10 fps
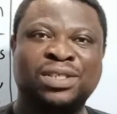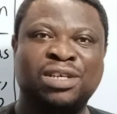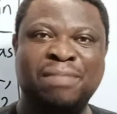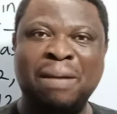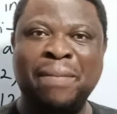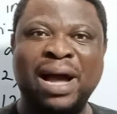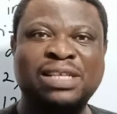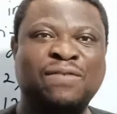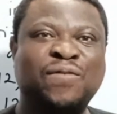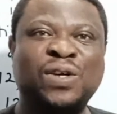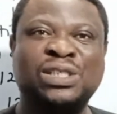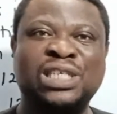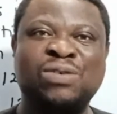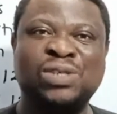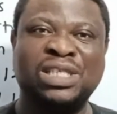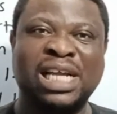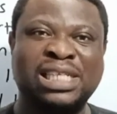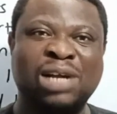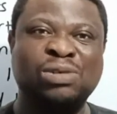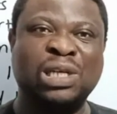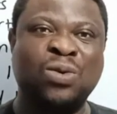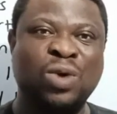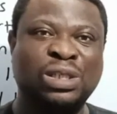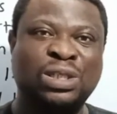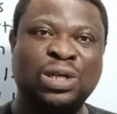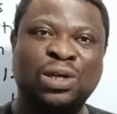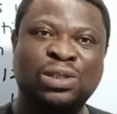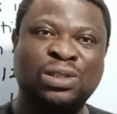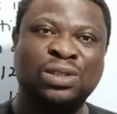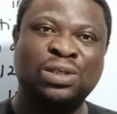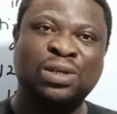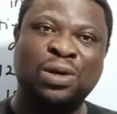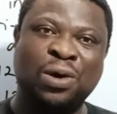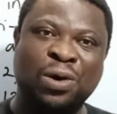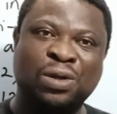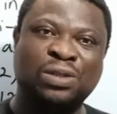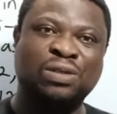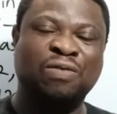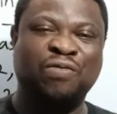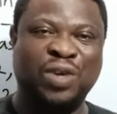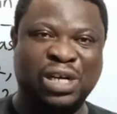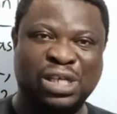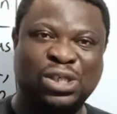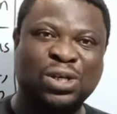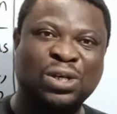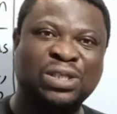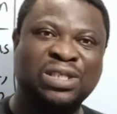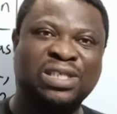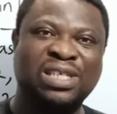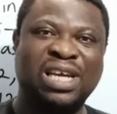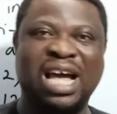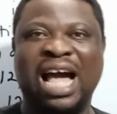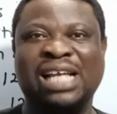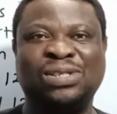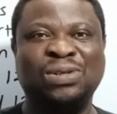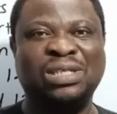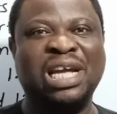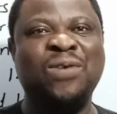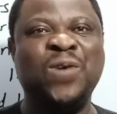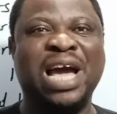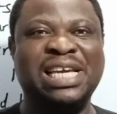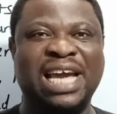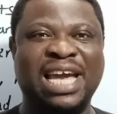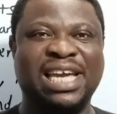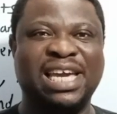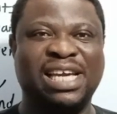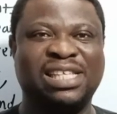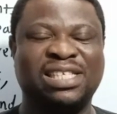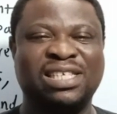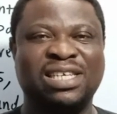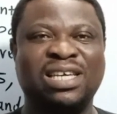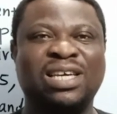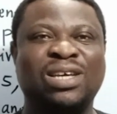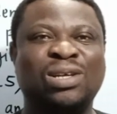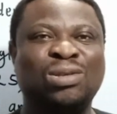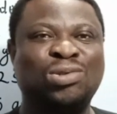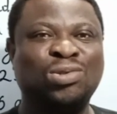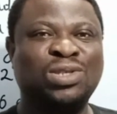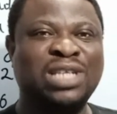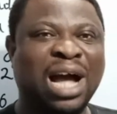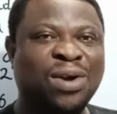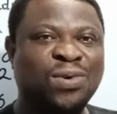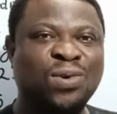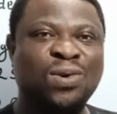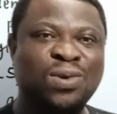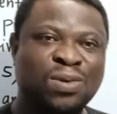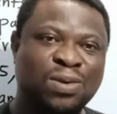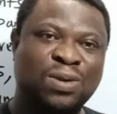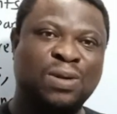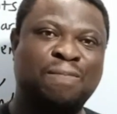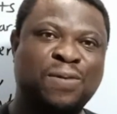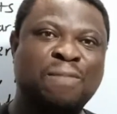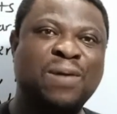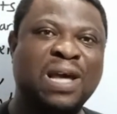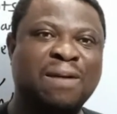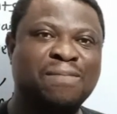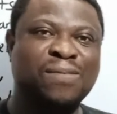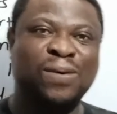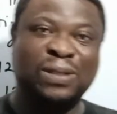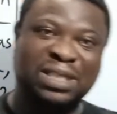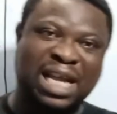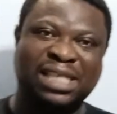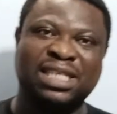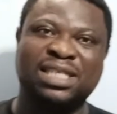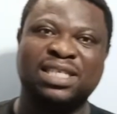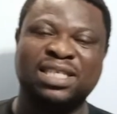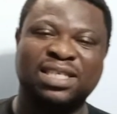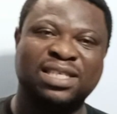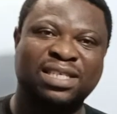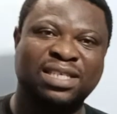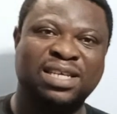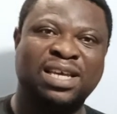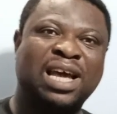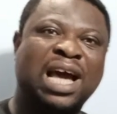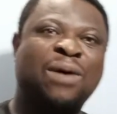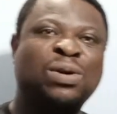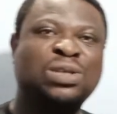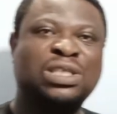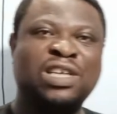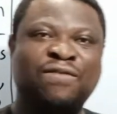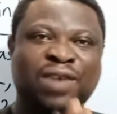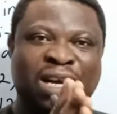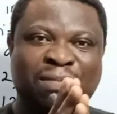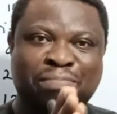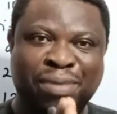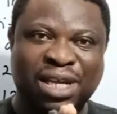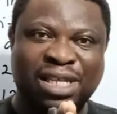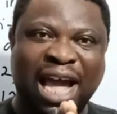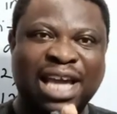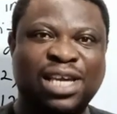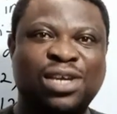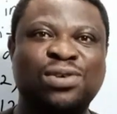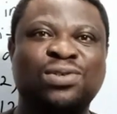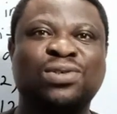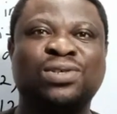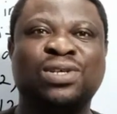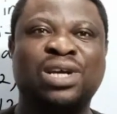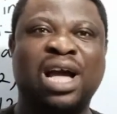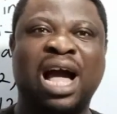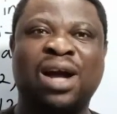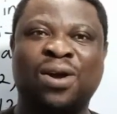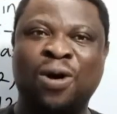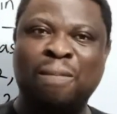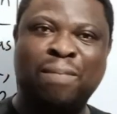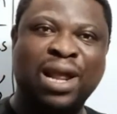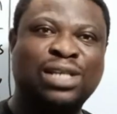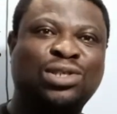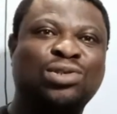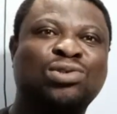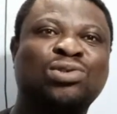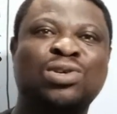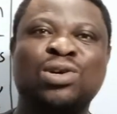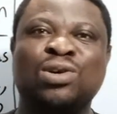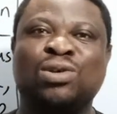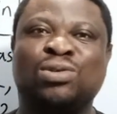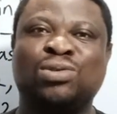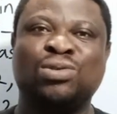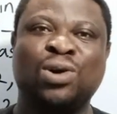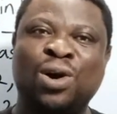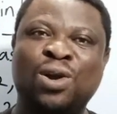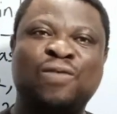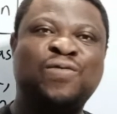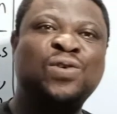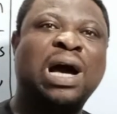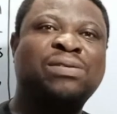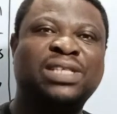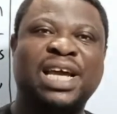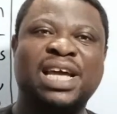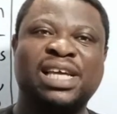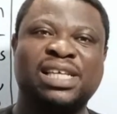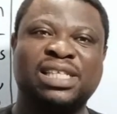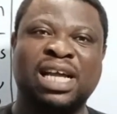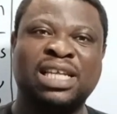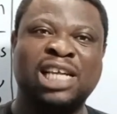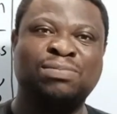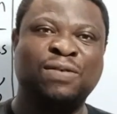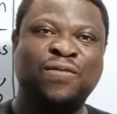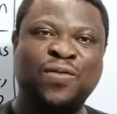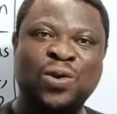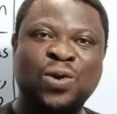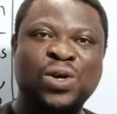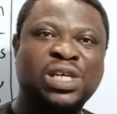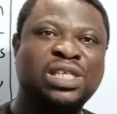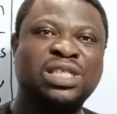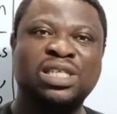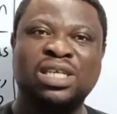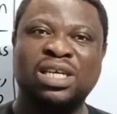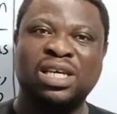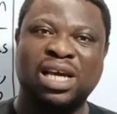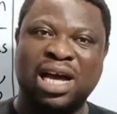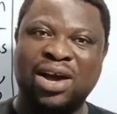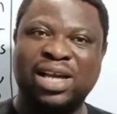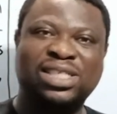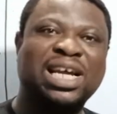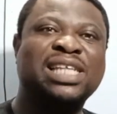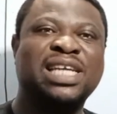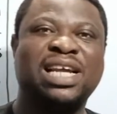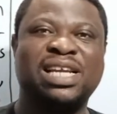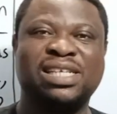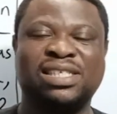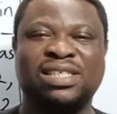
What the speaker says: Remember, the first day we started with a question on variation, and today we are here again to tackle a problem on statistics. I want to say a very big thank you and God bless you to all of you out there that has been following our channel.